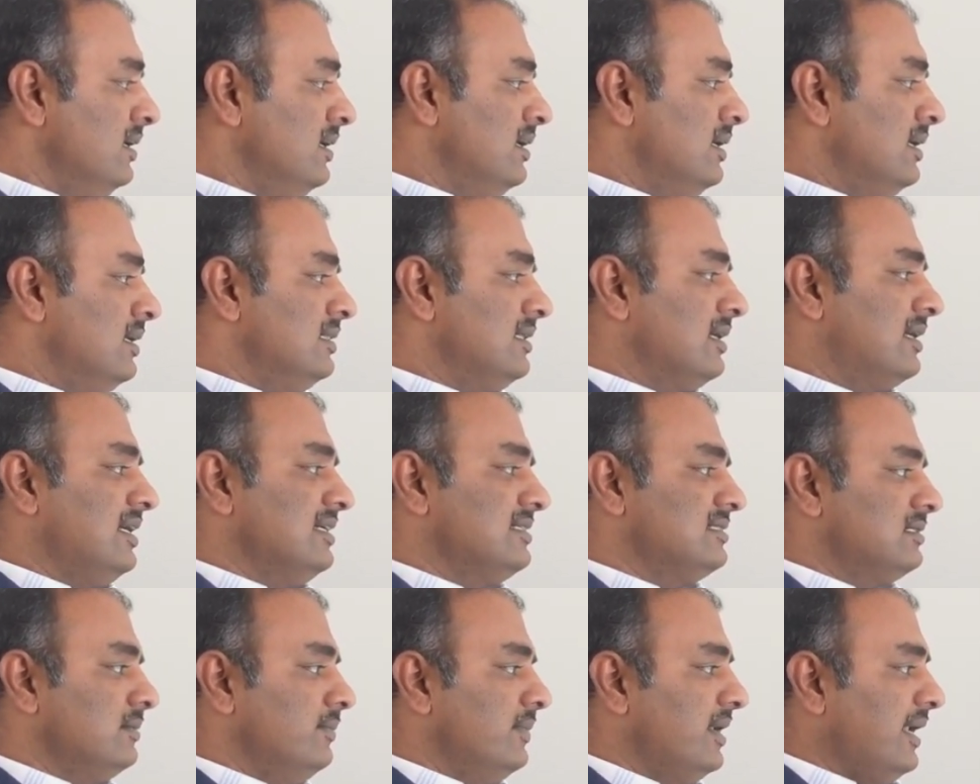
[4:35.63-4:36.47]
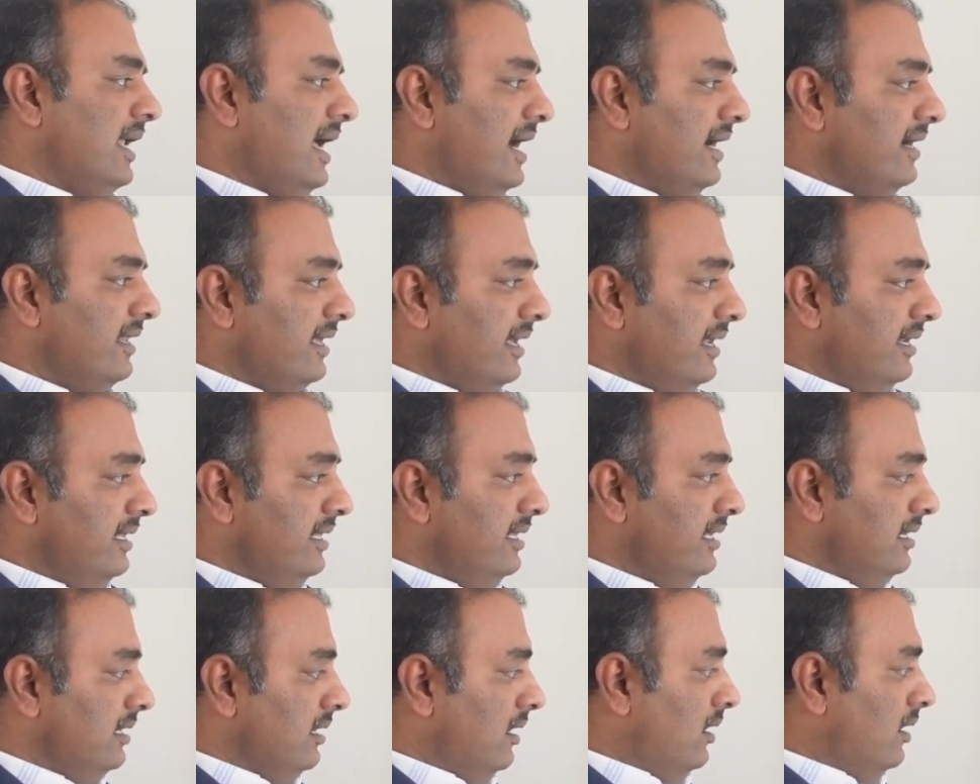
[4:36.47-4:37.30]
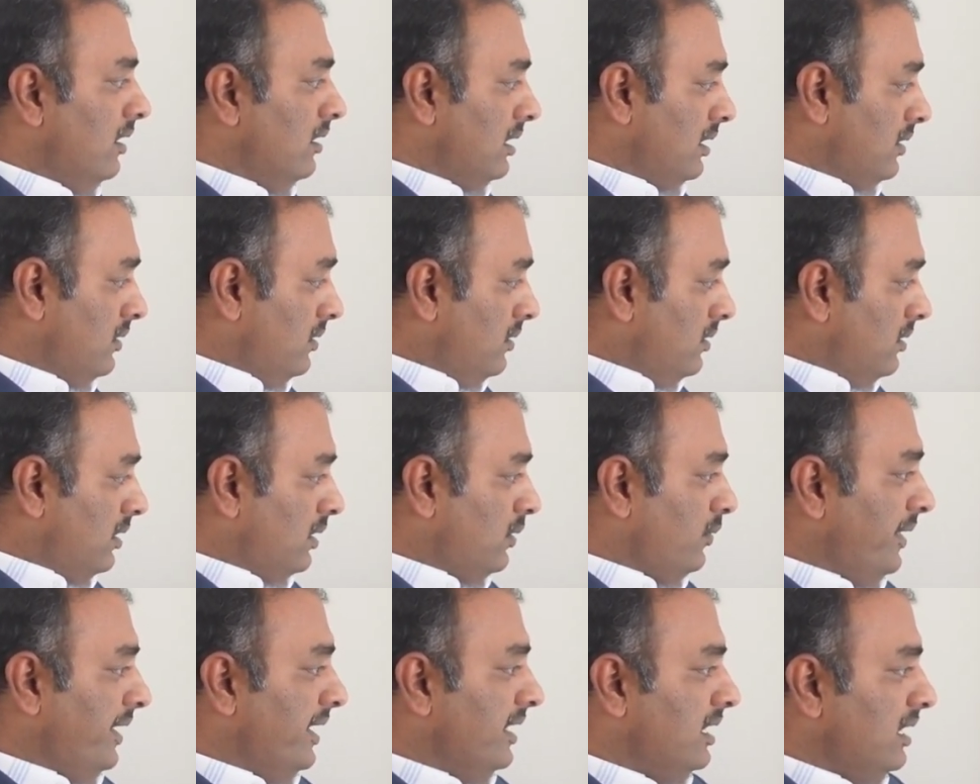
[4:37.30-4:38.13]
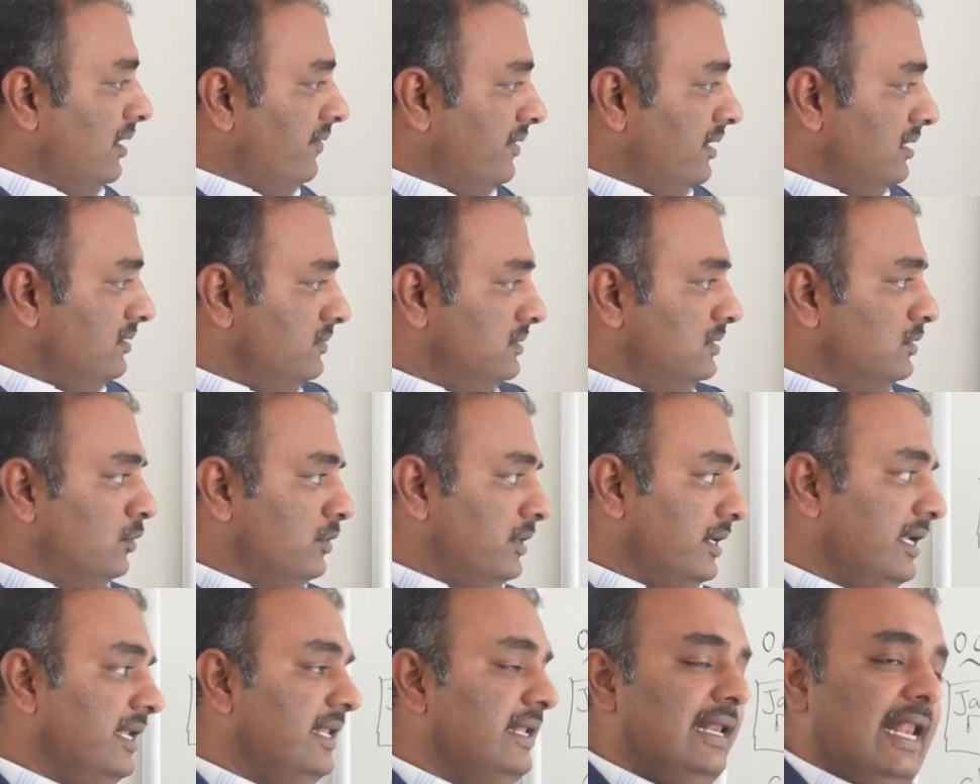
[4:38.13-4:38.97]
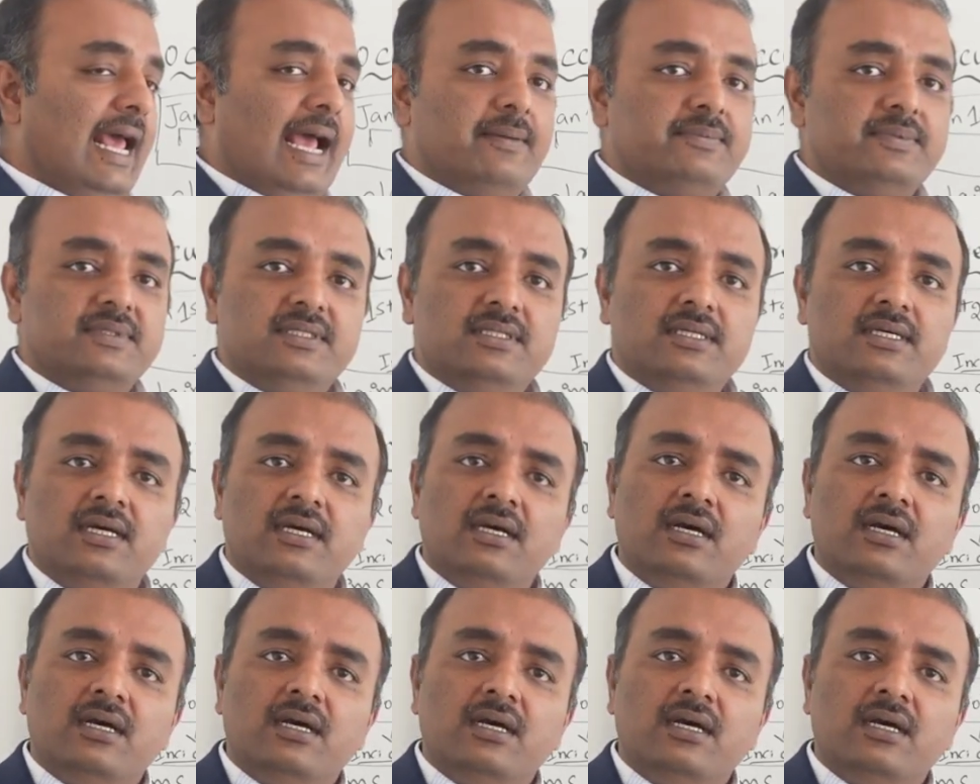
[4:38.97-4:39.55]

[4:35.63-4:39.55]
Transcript: the customer had any required coverage without any lapse.